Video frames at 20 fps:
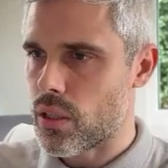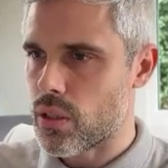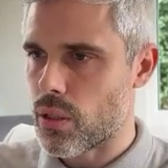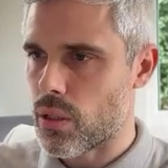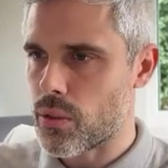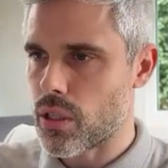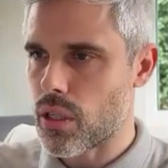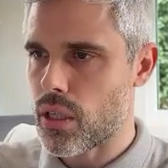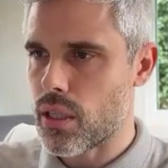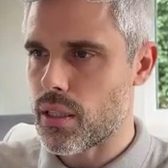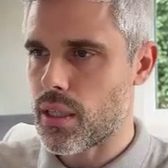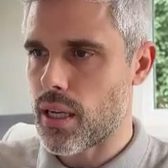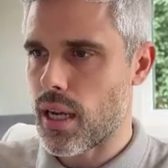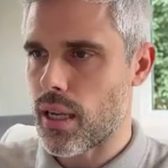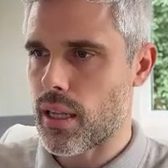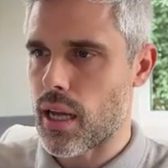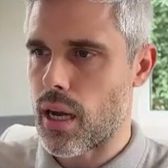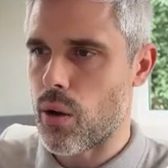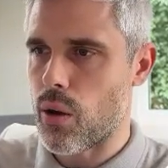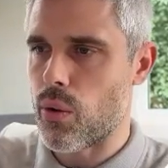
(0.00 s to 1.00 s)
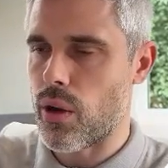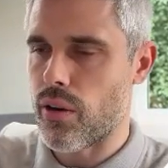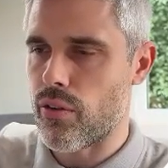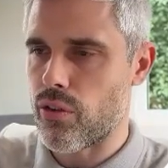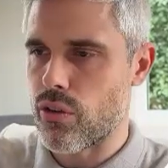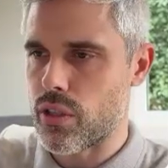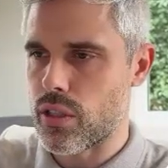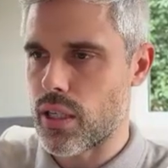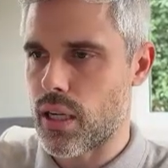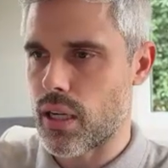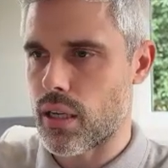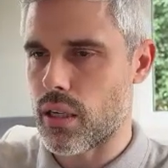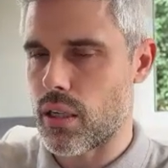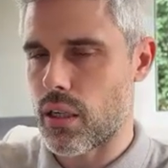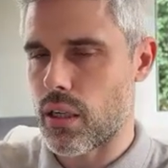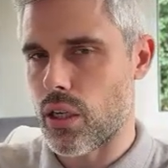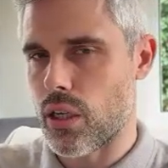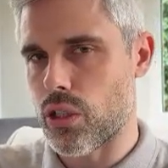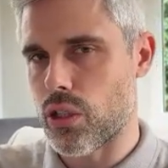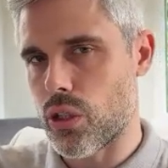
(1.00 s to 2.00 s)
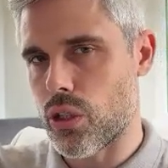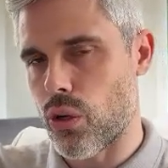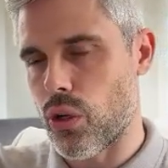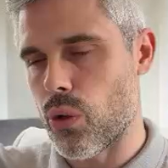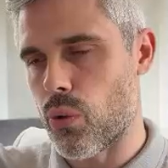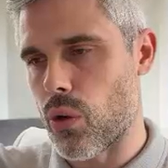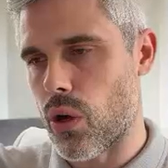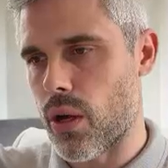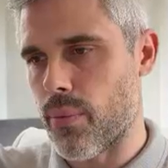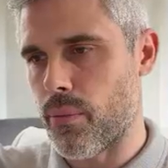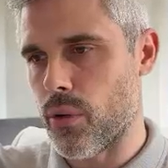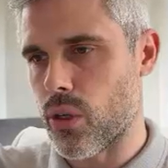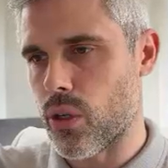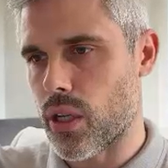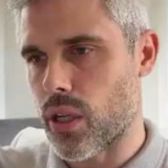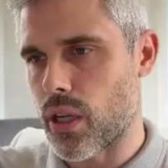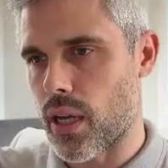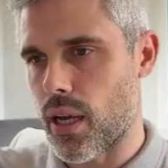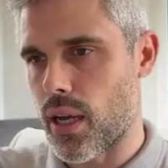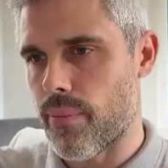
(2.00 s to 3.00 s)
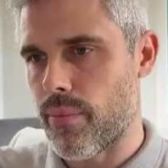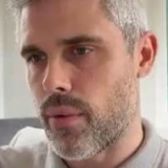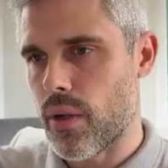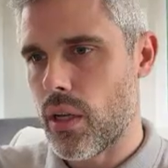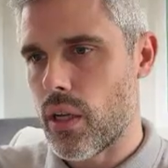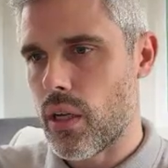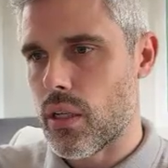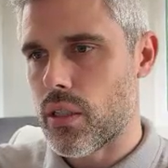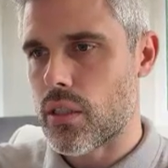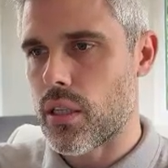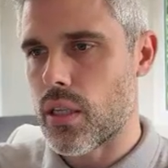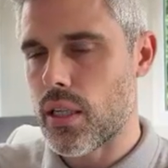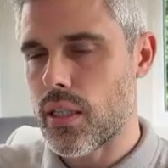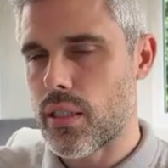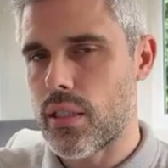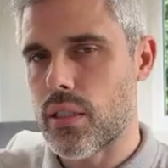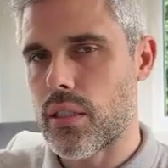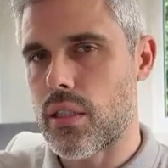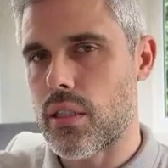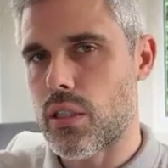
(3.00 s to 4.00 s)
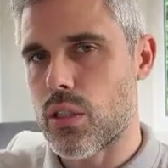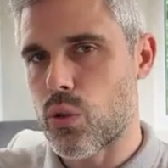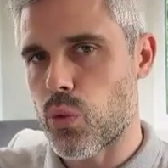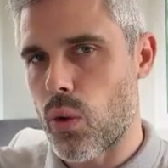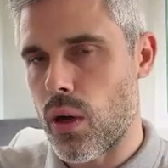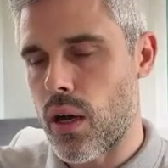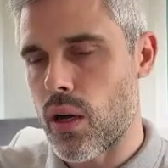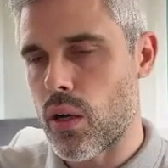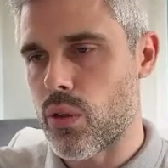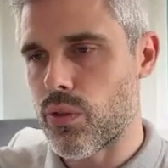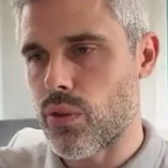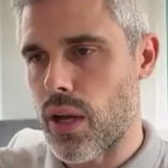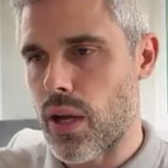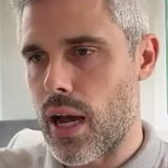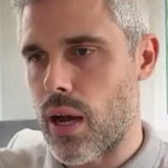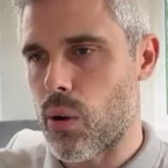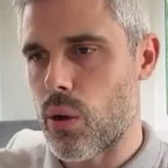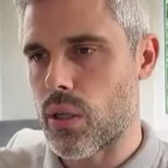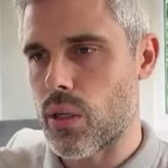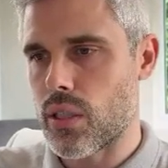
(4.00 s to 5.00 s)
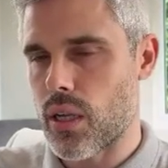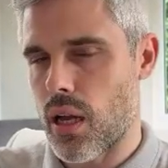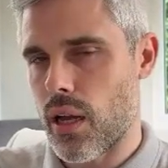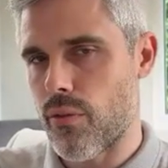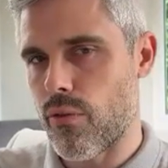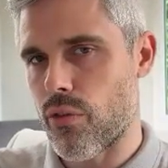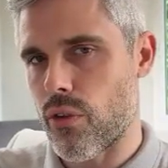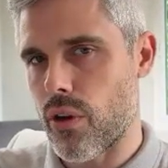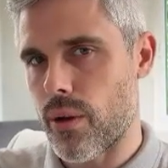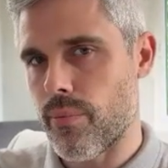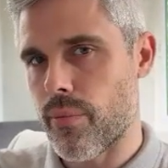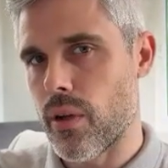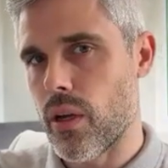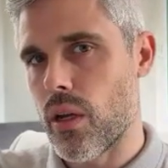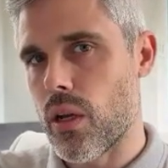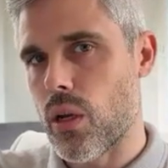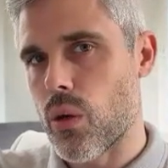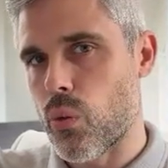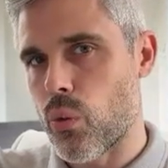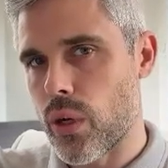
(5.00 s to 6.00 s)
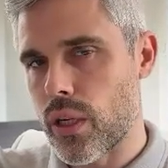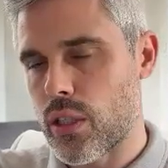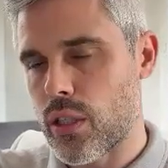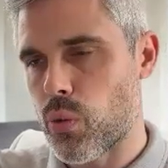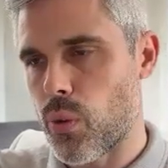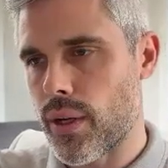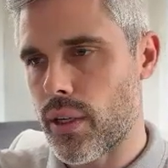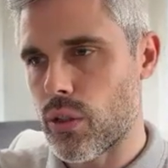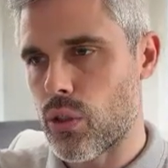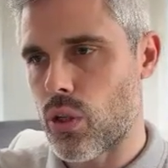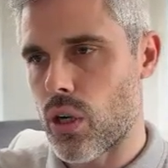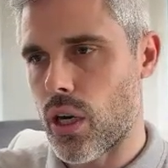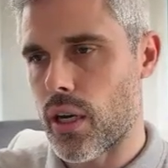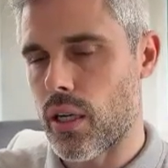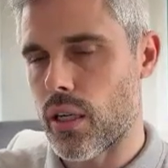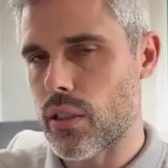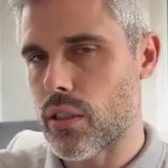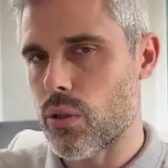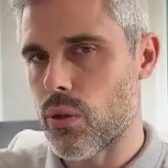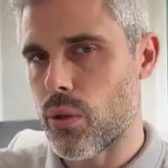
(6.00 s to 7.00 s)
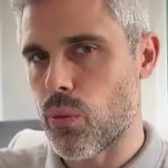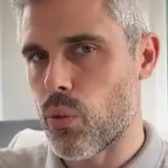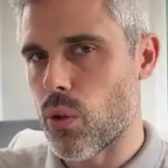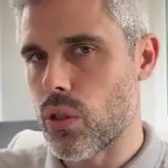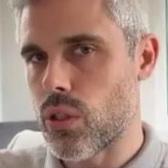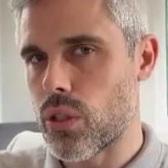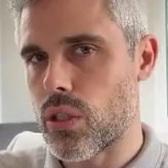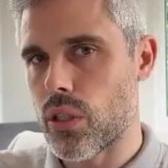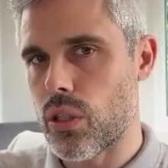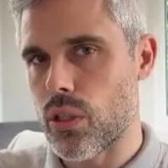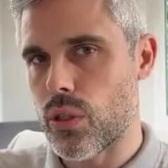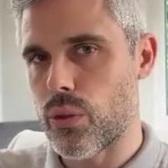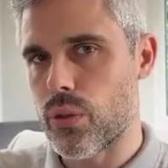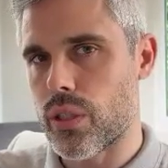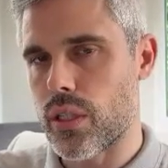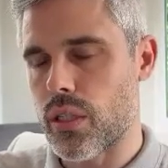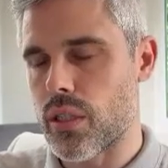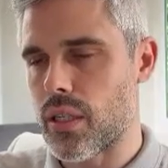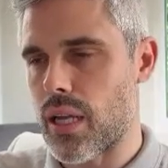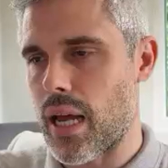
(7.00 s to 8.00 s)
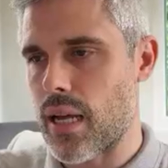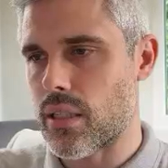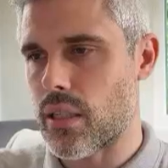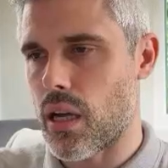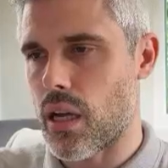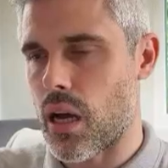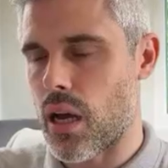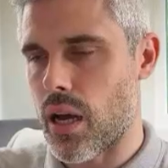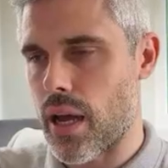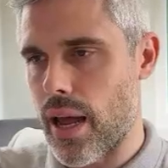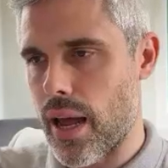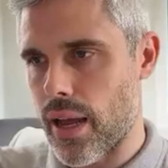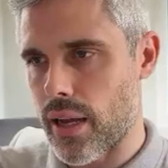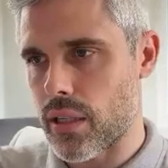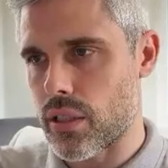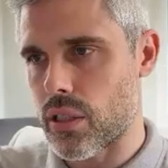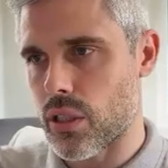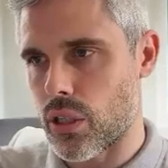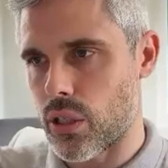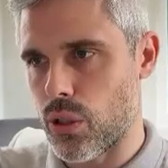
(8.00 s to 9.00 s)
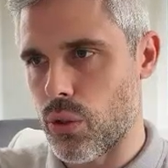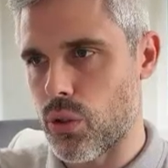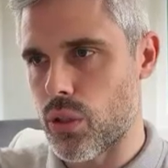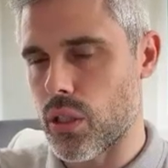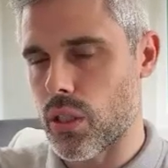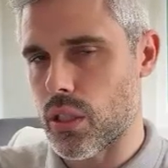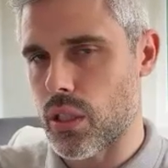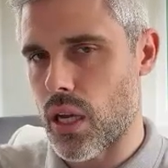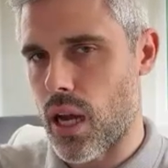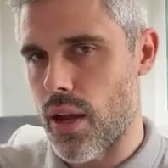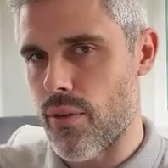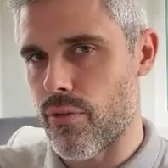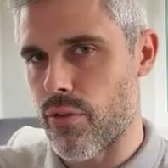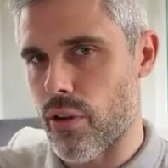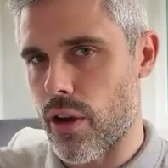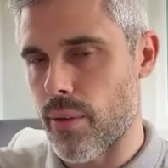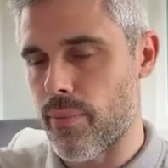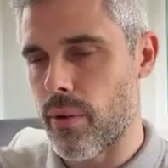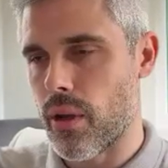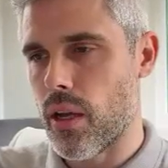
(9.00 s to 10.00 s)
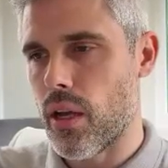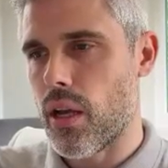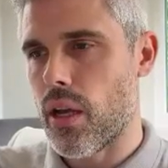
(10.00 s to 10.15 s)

So I'm just going to take that away for a second and show you what I'm looking at. So this is the 12-hour time frame. We're swing trading, so we want to use this as our execution time frame.